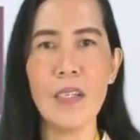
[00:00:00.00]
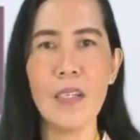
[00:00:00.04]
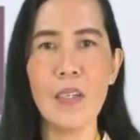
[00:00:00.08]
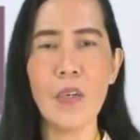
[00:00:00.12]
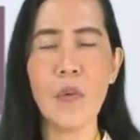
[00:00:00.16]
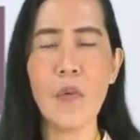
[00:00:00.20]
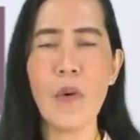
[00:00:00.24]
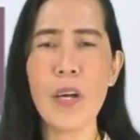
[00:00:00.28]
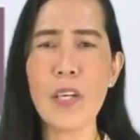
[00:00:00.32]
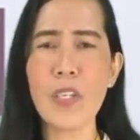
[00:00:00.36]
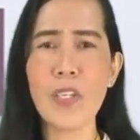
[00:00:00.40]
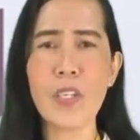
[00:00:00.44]

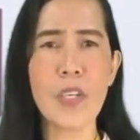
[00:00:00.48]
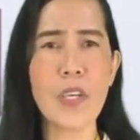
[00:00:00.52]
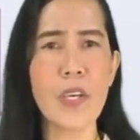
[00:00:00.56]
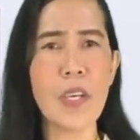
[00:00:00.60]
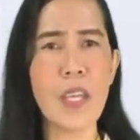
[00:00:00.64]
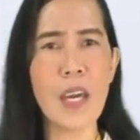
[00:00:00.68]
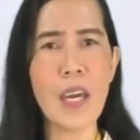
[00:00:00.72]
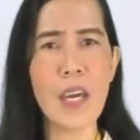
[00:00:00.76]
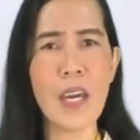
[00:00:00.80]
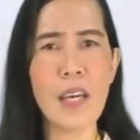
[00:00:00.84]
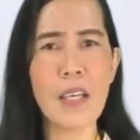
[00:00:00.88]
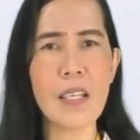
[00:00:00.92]
Question
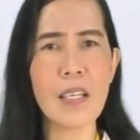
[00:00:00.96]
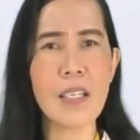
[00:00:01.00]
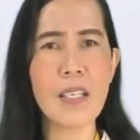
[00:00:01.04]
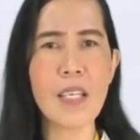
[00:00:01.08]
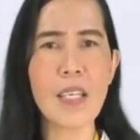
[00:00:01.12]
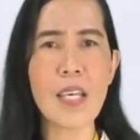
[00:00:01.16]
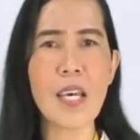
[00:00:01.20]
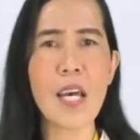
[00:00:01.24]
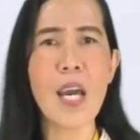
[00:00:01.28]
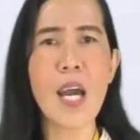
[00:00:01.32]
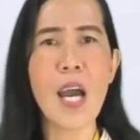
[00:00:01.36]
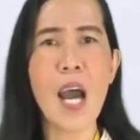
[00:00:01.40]
is,
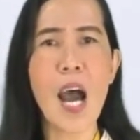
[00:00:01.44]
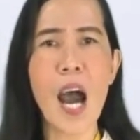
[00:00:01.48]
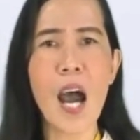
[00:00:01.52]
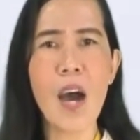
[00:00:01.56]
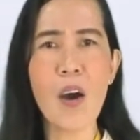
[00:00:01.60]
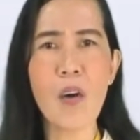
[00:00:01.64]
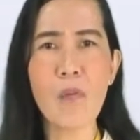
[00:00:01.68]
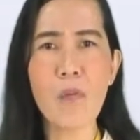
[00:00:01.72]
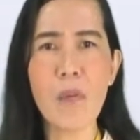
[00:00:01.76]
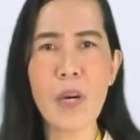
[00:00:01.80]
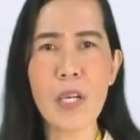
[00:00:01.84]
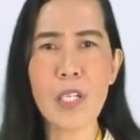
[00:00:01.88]

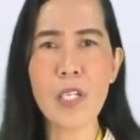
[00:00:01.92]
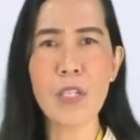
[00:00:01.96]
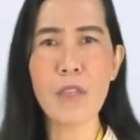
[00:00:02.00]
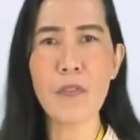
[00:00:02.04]
how much